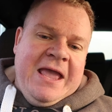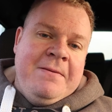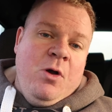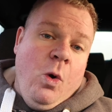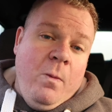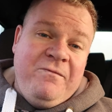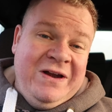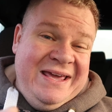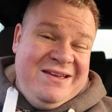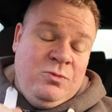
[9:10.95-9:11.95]
It
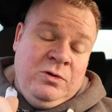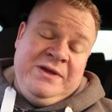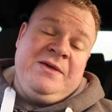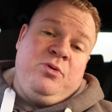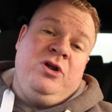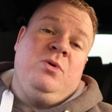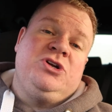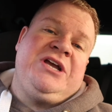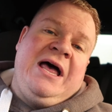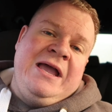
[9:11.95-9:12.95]
hopefully will be the
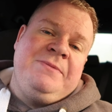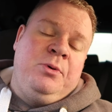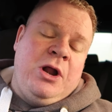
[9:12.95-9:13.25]
pre-wash guide,